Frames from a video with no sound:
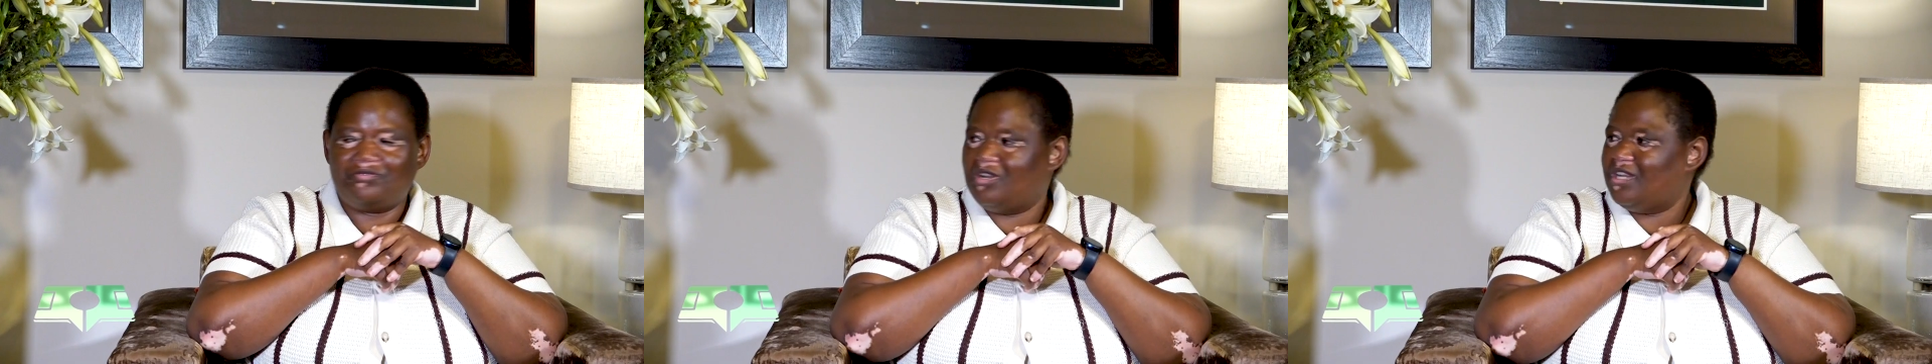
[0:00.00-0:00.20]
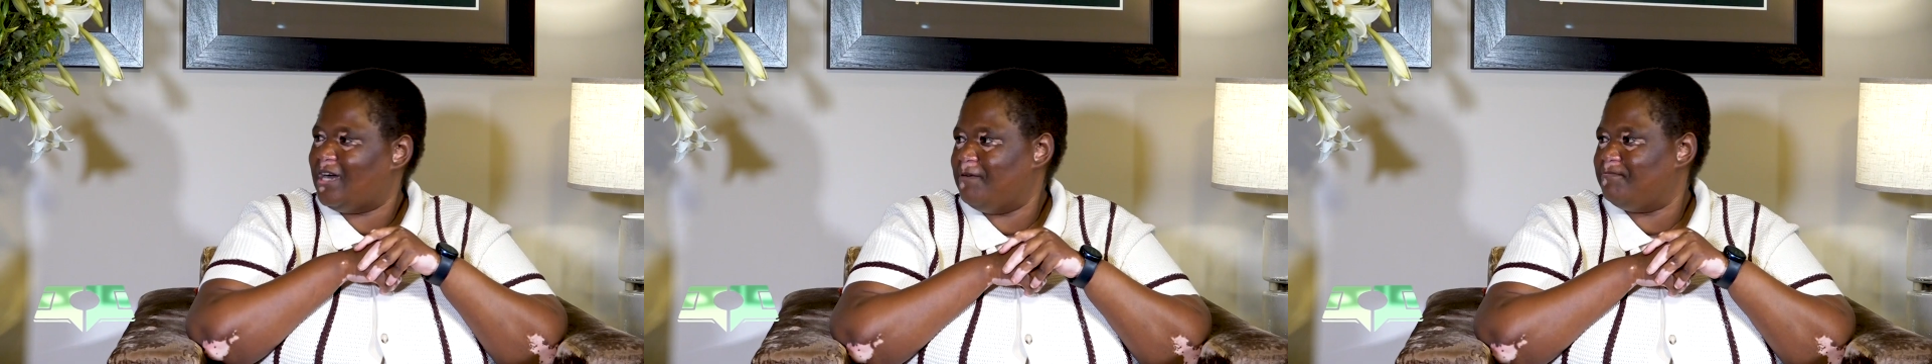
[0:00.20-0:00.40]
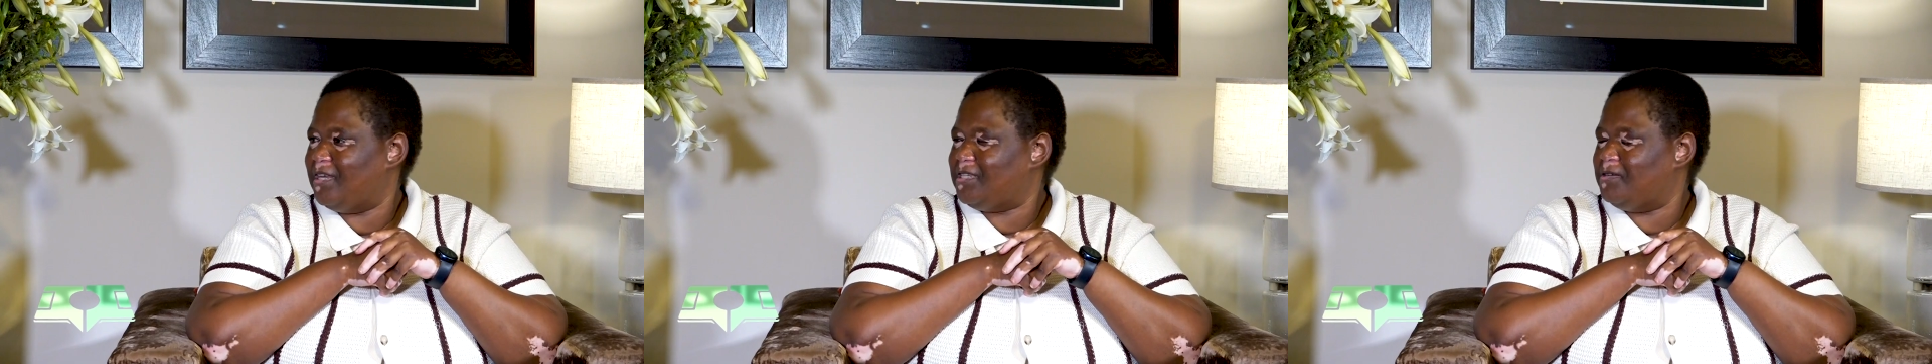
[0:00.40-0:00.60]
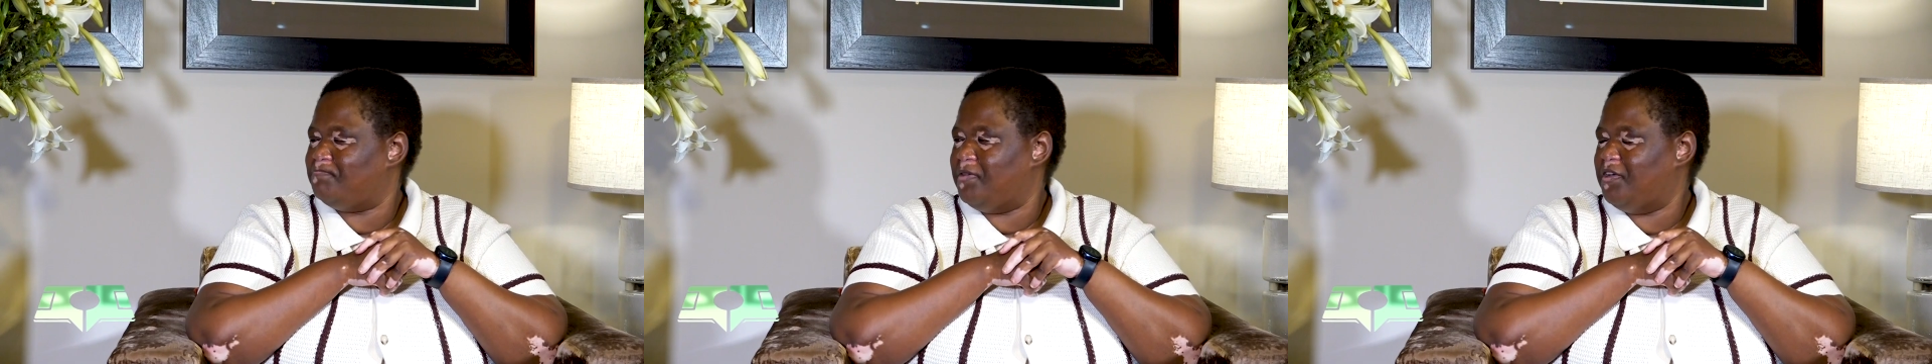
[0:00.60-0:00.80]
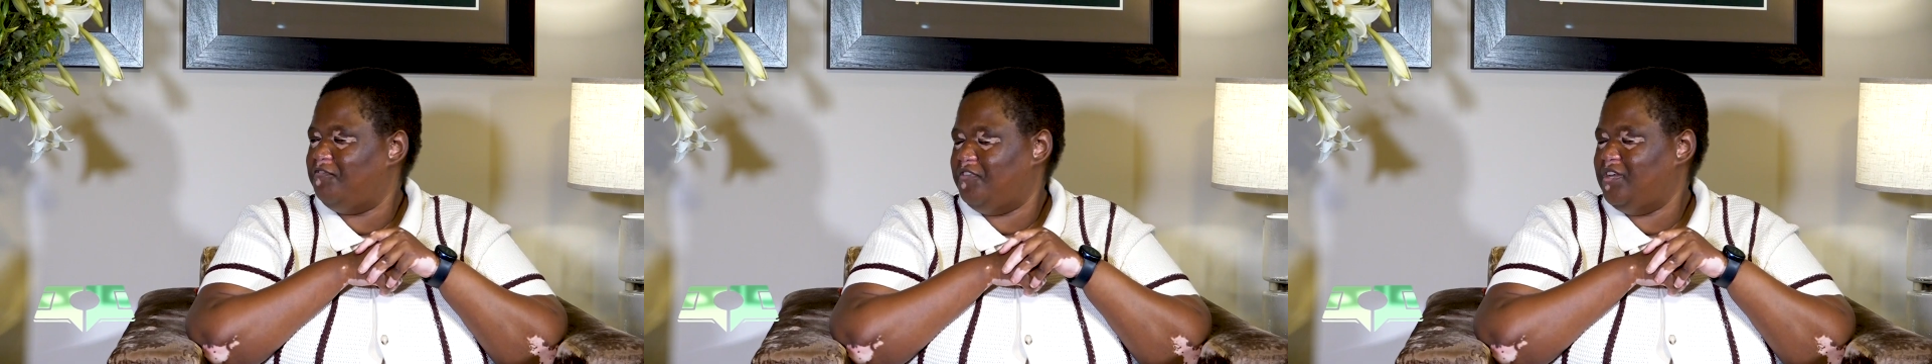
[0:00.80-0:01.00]
a World Cup. That's a
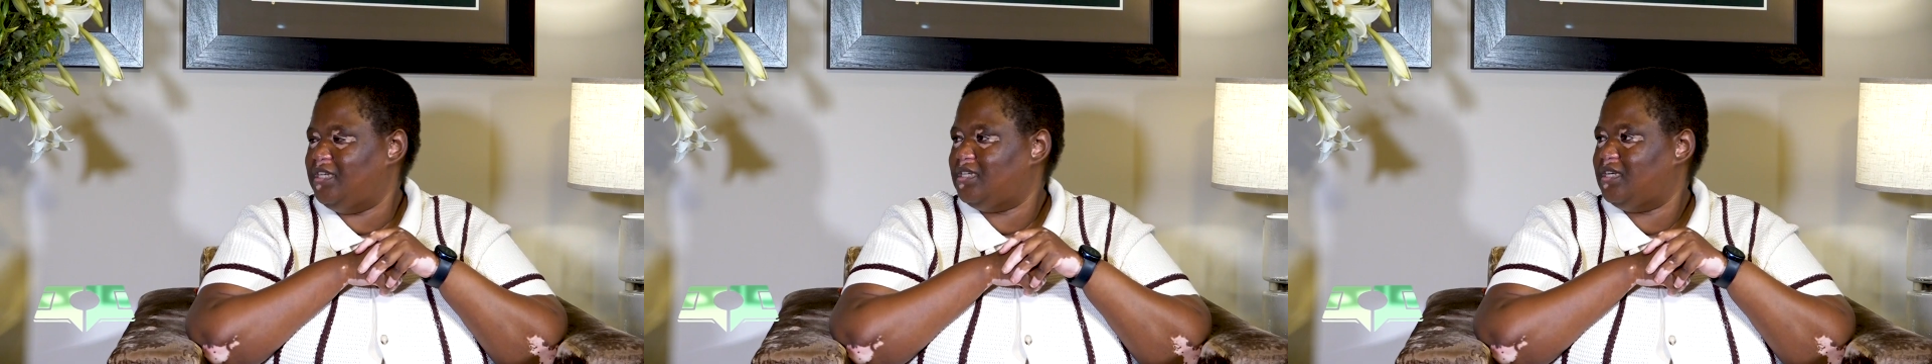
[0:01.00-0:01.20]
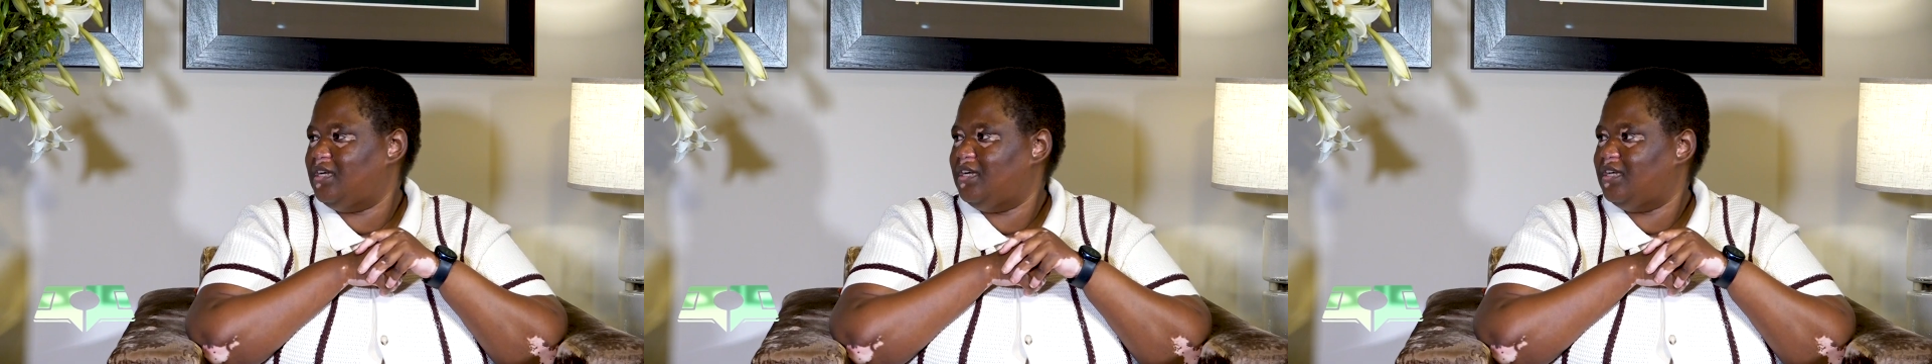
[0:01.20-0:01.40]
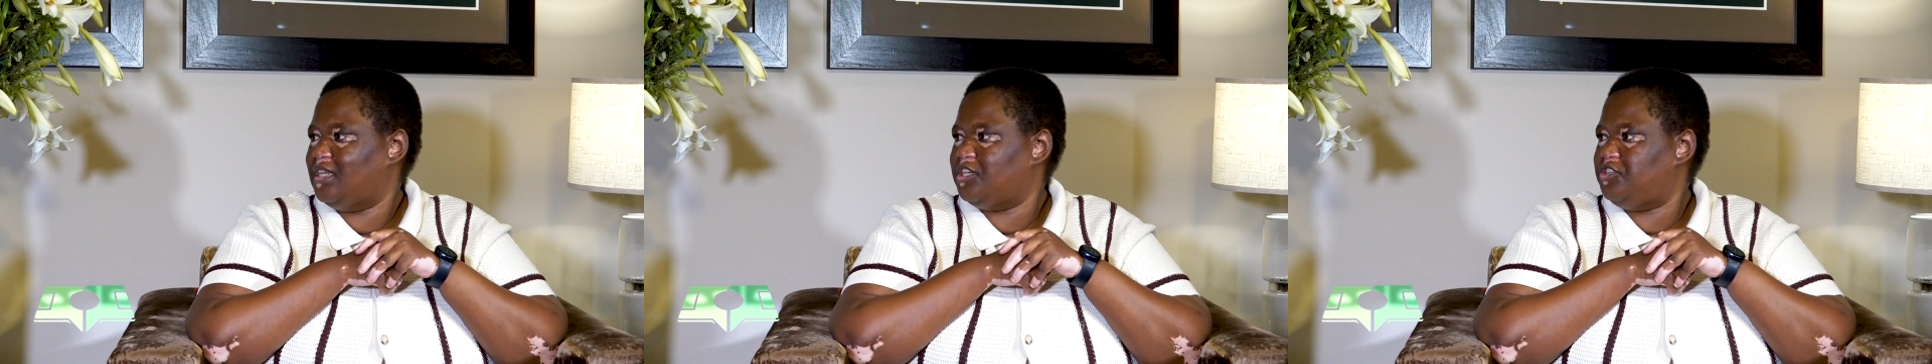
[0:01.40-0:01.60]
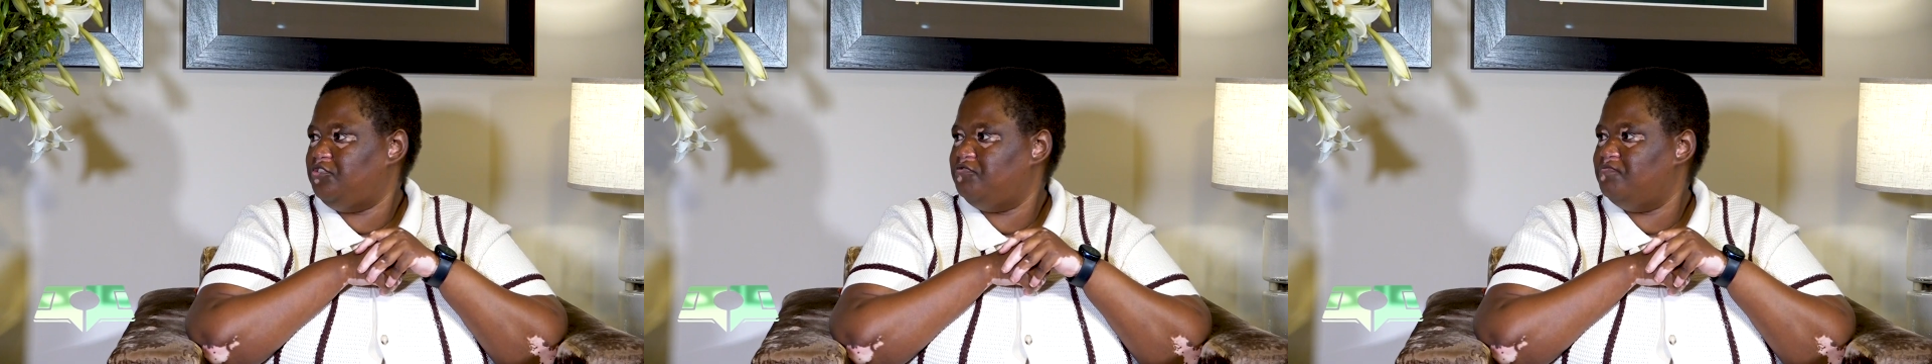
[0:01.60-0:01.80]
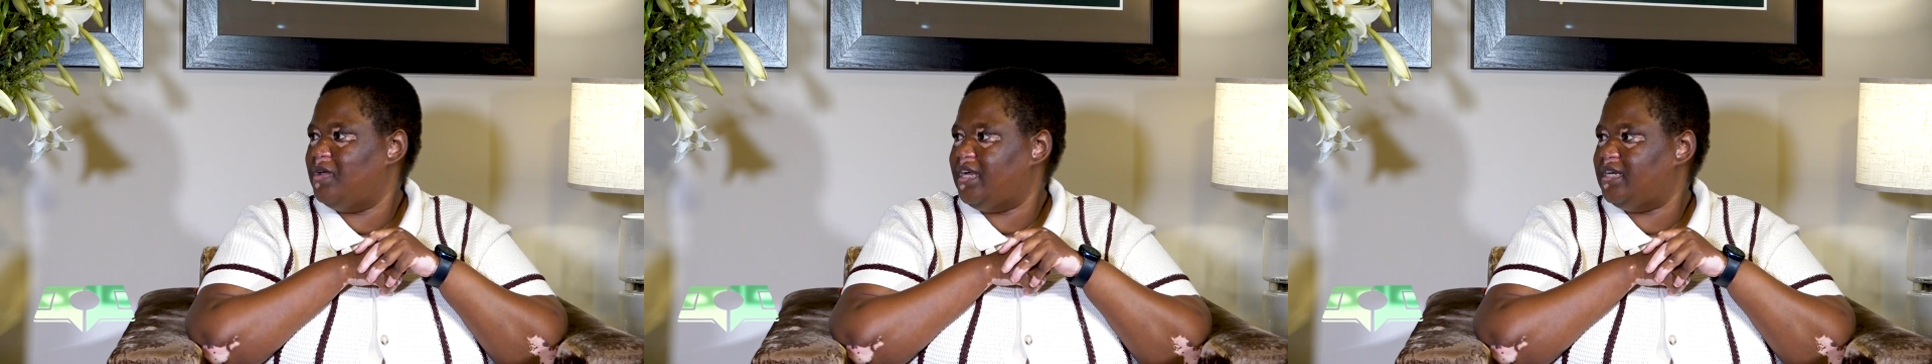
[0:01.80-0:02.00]
big feat that
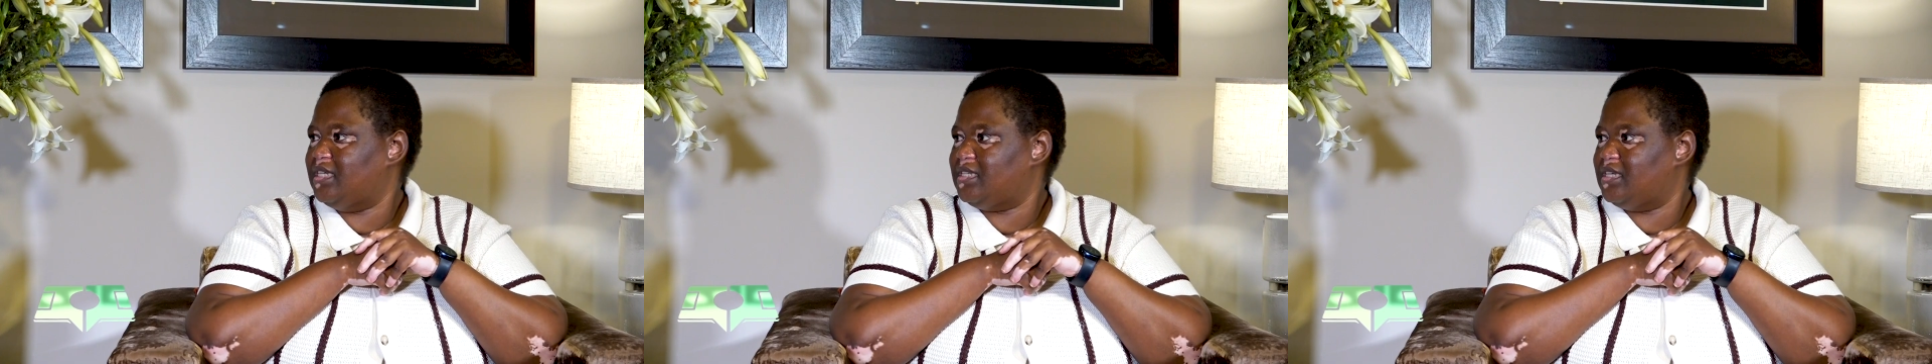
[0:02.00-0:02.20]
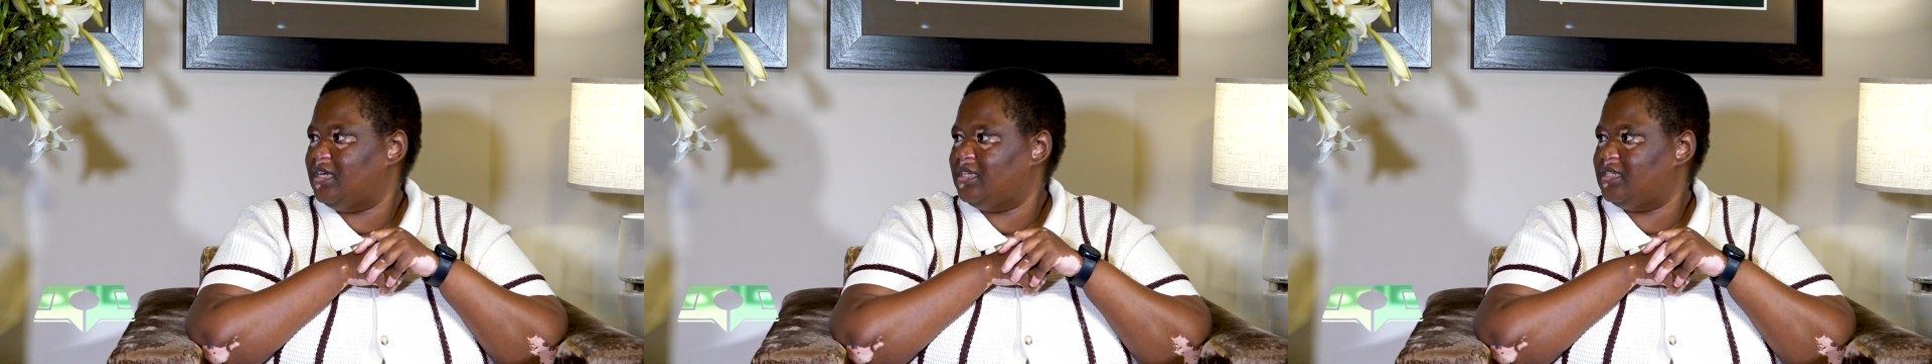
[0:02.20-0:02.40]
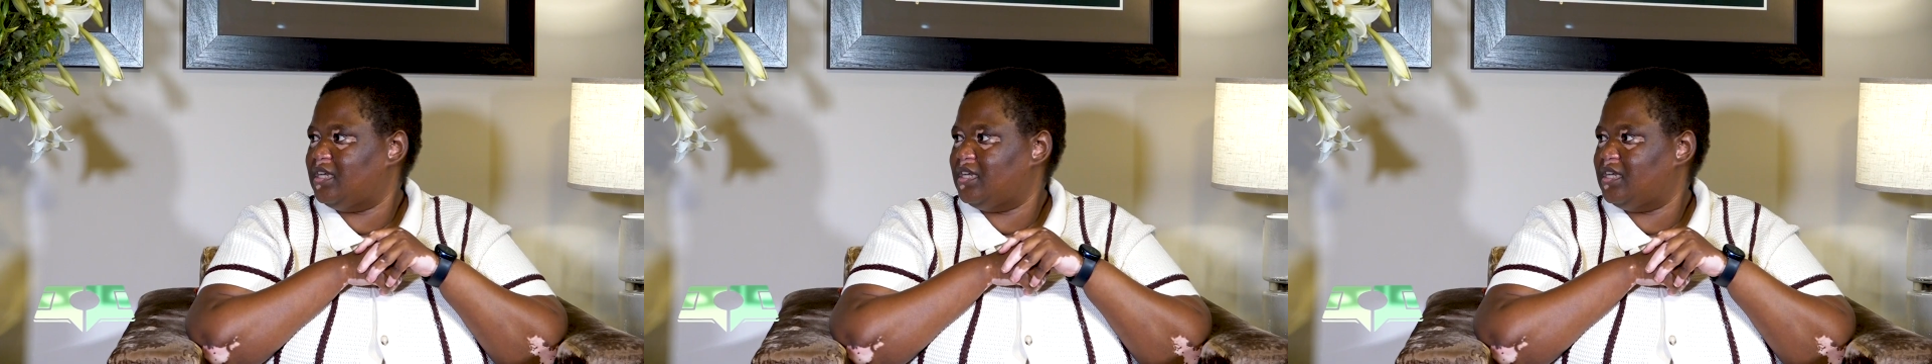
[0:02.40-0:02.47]
you've made as